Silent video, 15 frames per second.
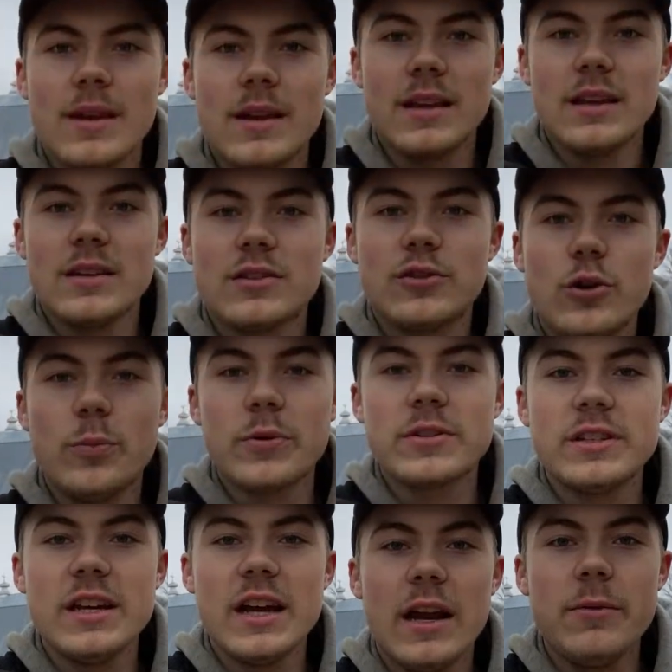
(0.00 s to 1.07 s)
Just Super
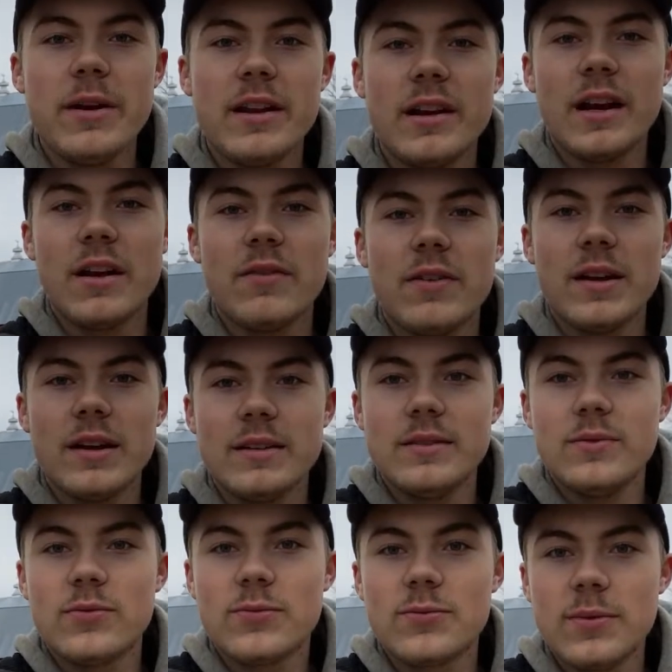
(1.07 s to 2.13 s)
C. I'd rather have
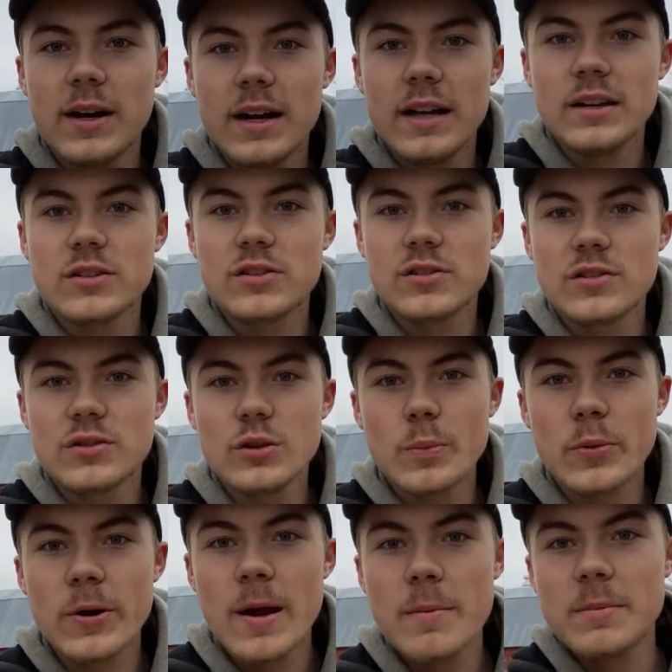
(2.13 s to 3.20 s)
a
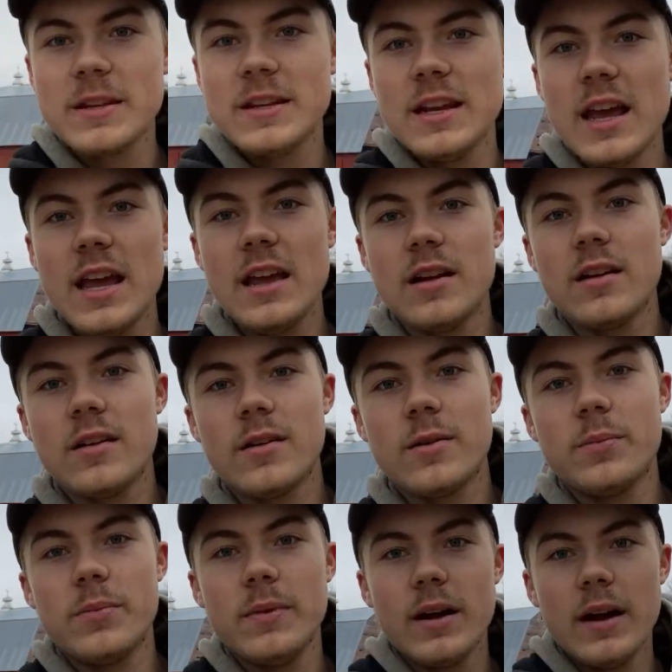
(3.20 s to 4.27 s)
Super MTA or
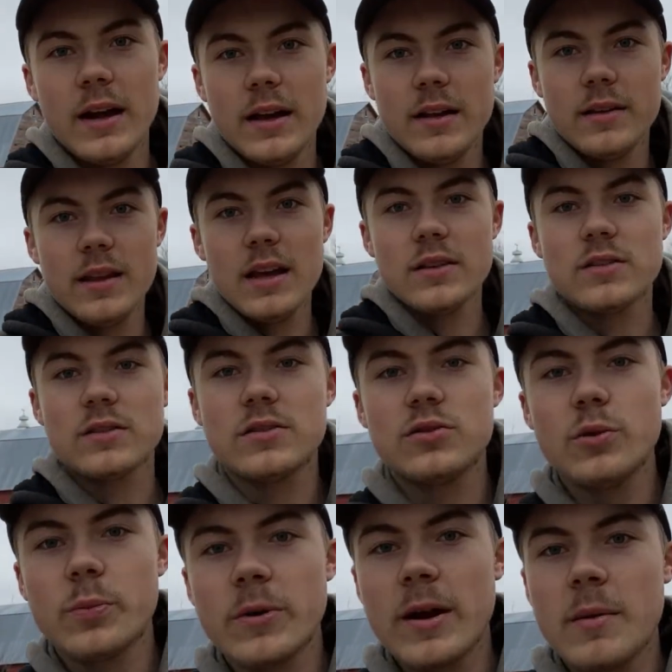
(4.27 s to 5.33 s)
yes,
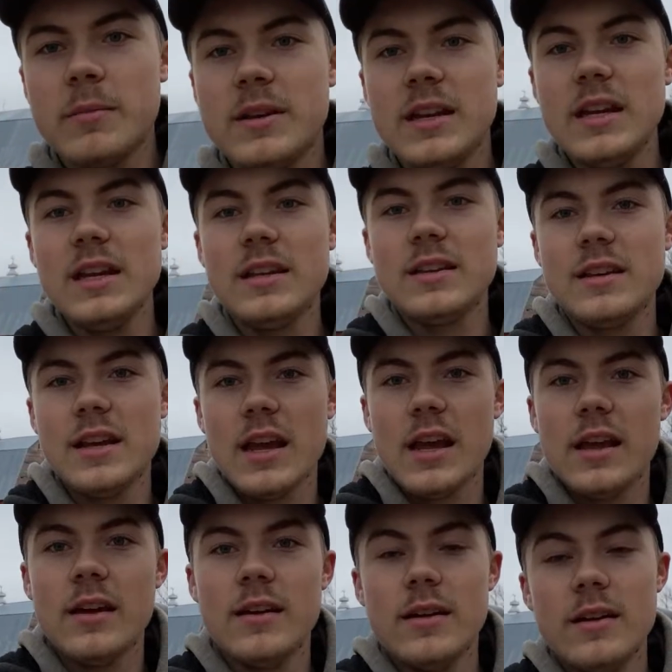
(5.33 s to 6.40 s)
Super
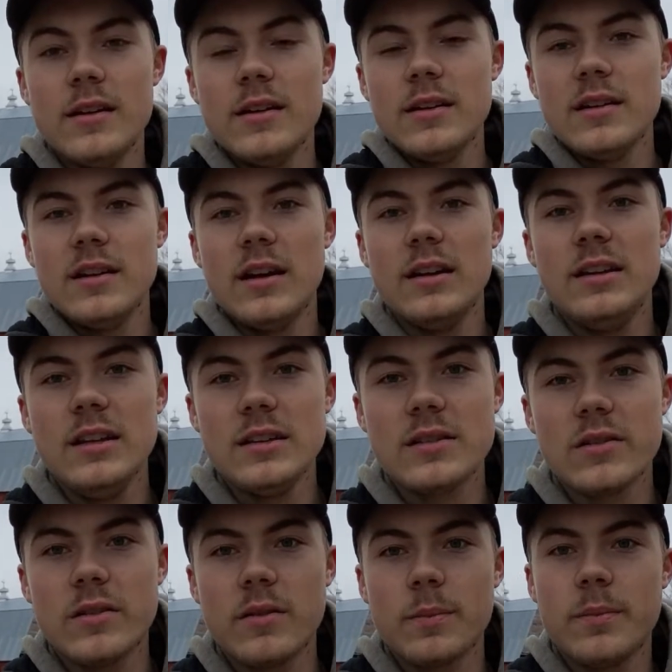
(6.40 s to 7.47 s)
MDTA, a
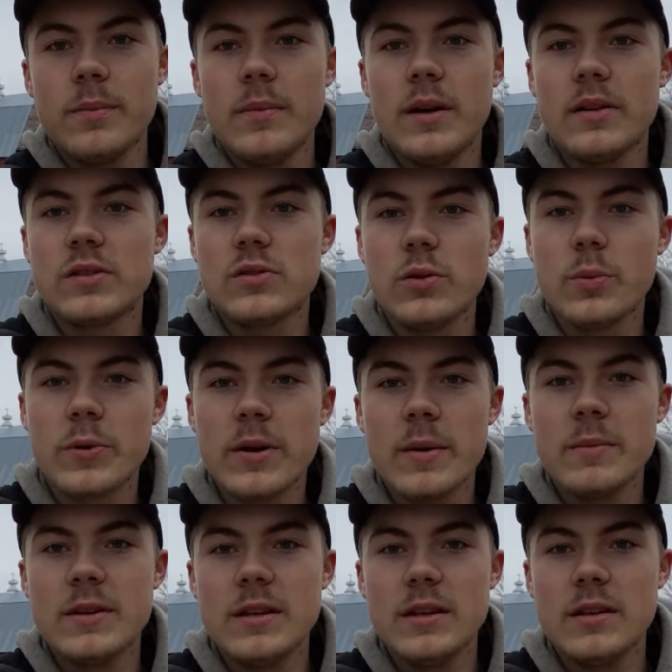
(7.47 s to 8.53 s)
diesel, a Super
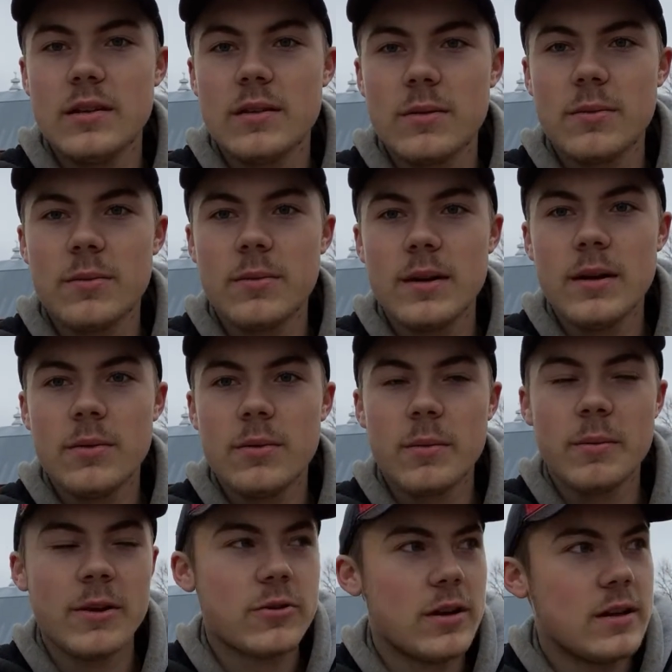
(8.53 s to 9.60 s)
MT. what
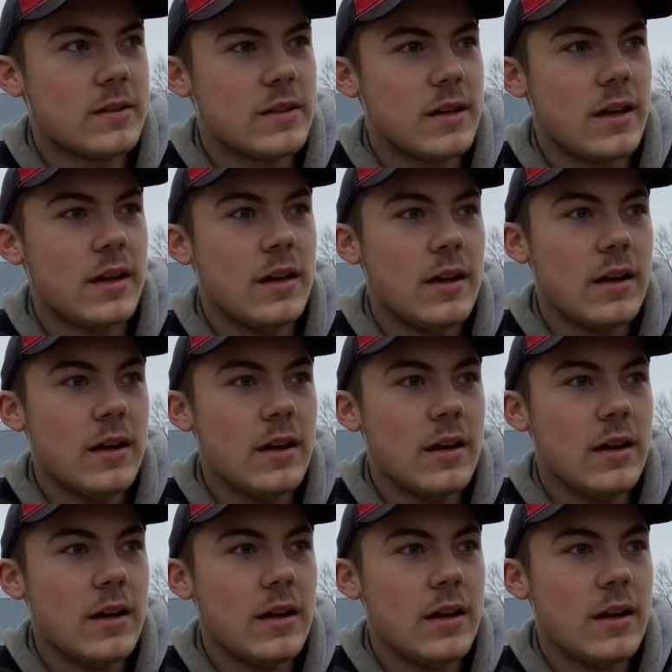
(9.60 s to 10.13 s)
am I trying to say?